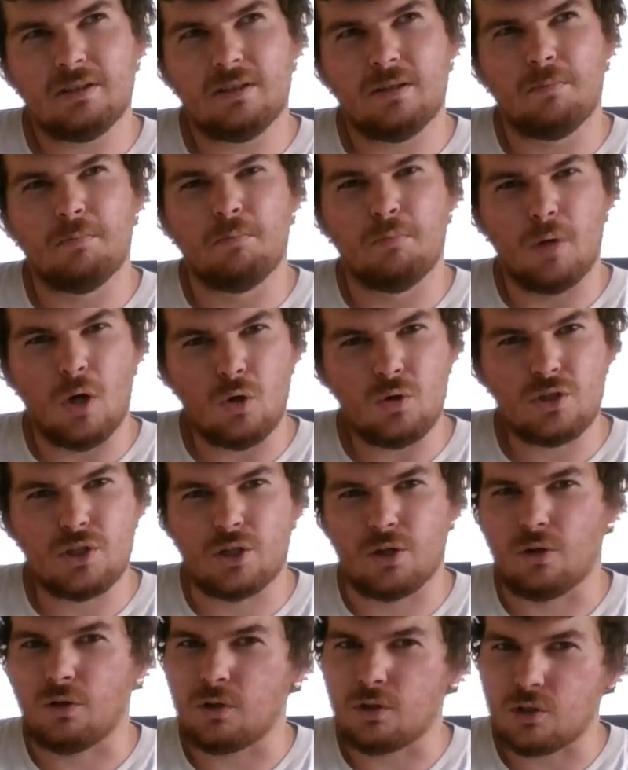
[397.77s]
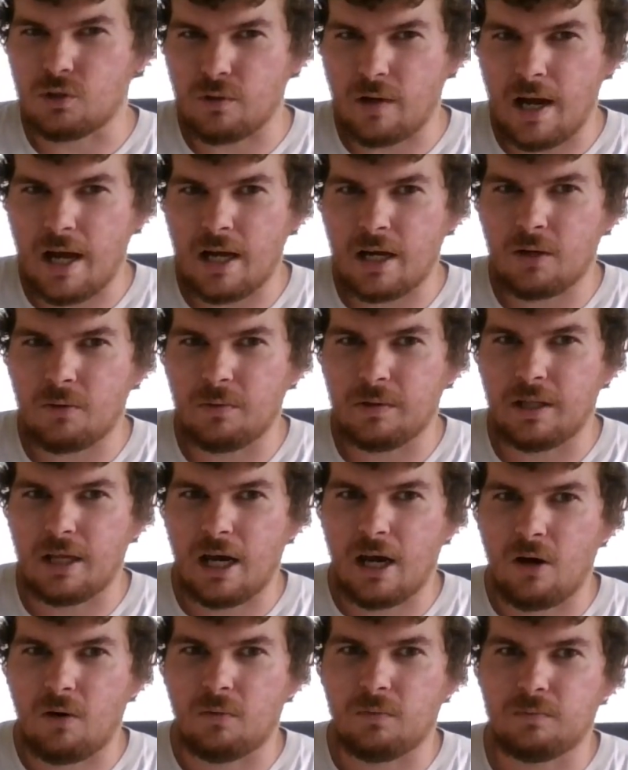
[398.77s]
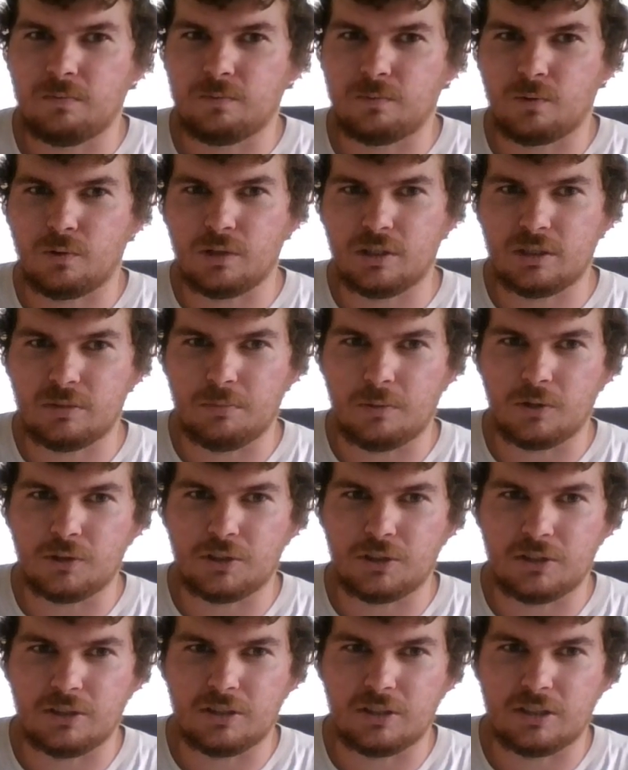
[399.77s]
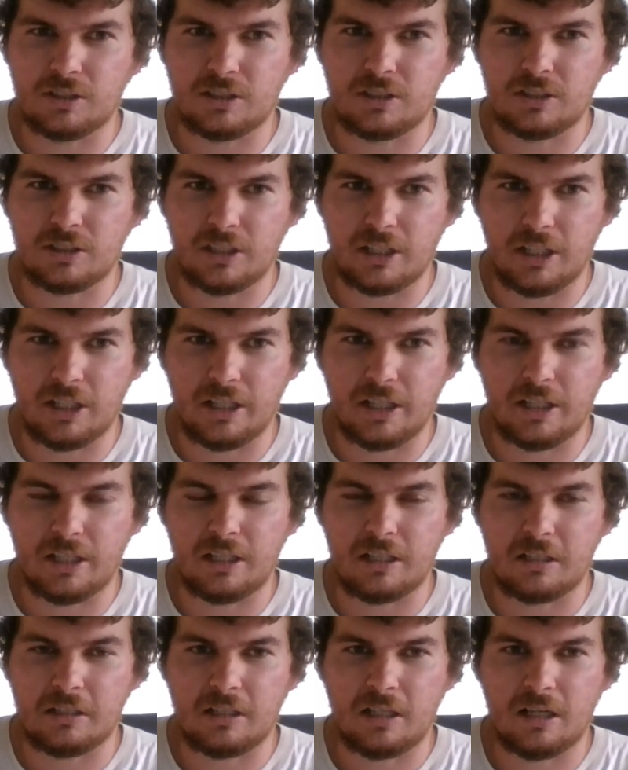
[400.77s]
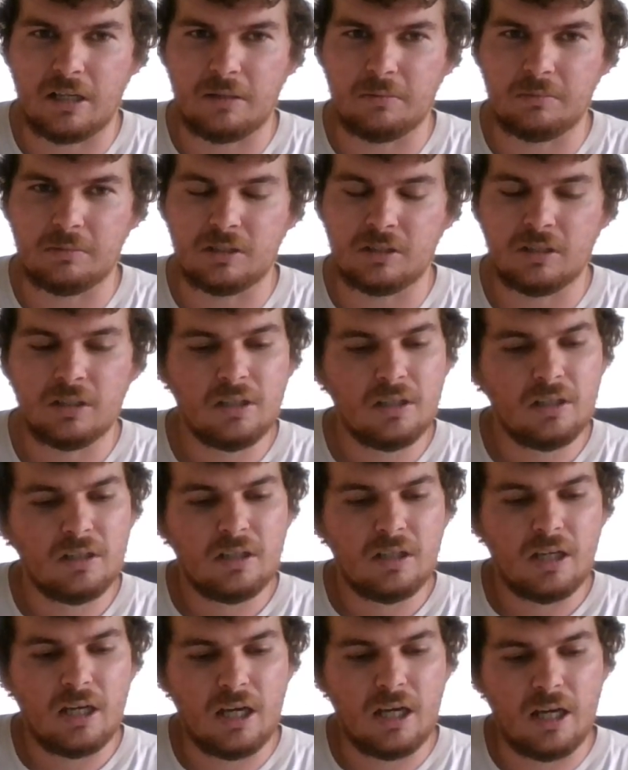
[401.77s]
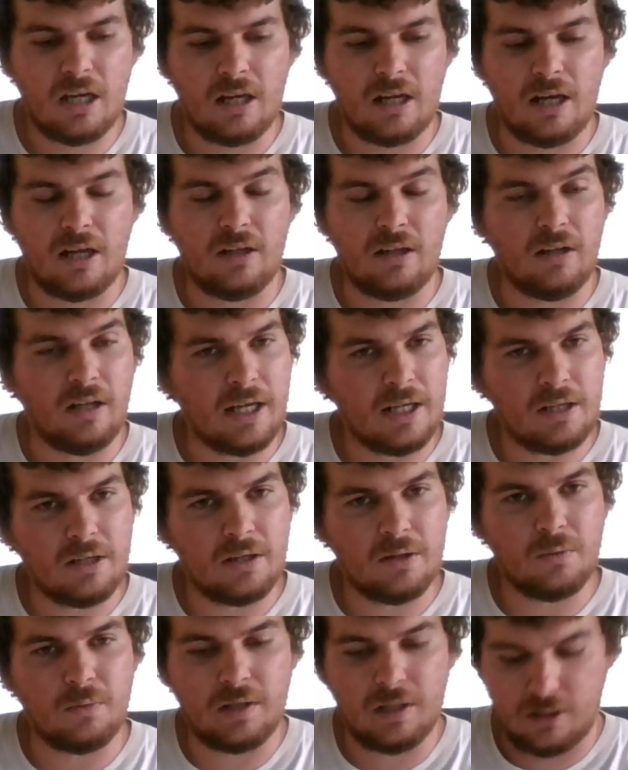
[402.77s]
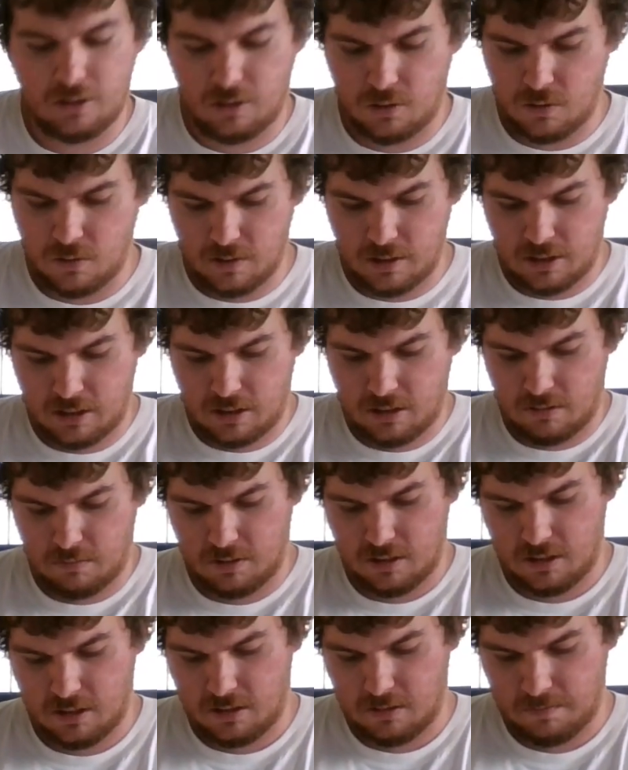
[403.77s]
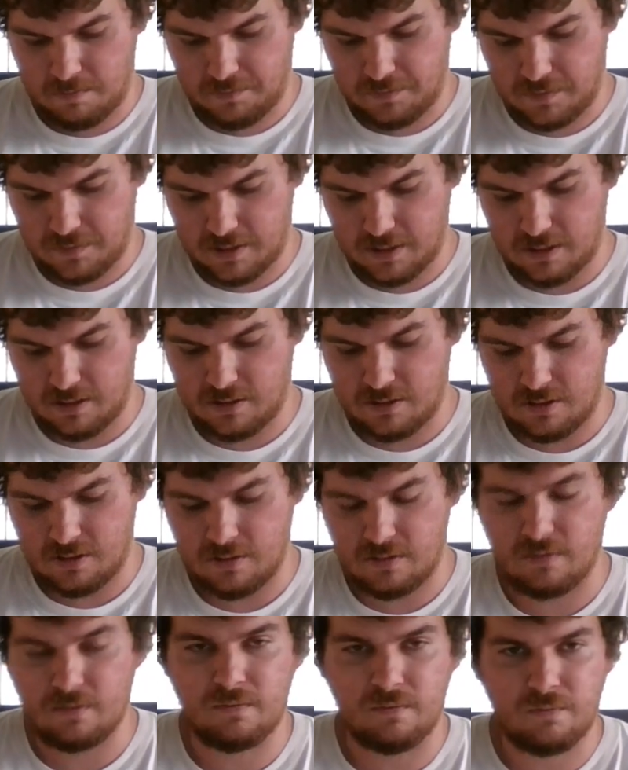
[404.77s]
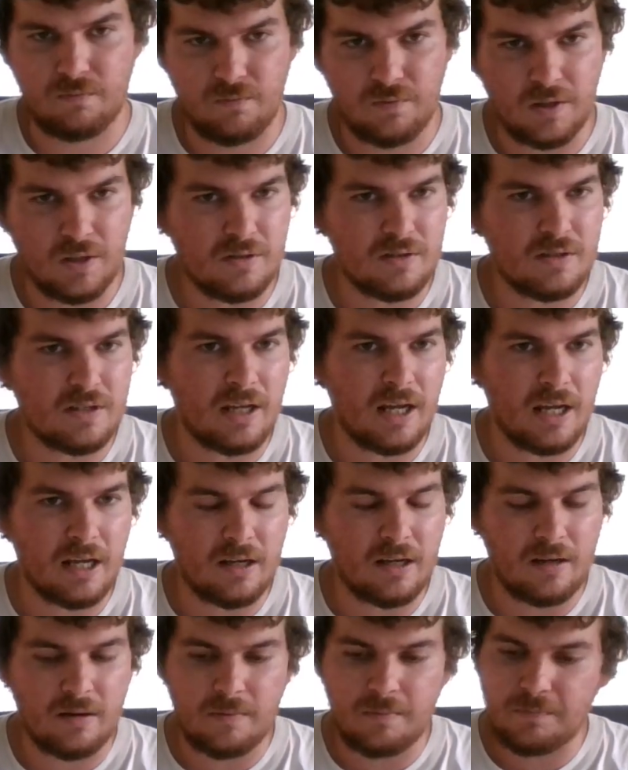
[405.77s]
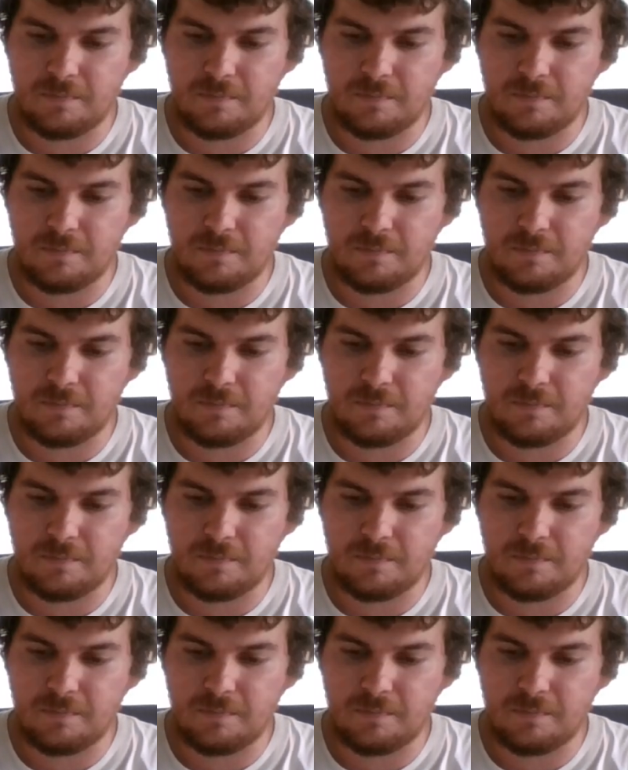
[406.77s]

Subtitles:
emotional track with how Chris Motionless is singing it at times. And I like it when the chorus comes in. It just feels like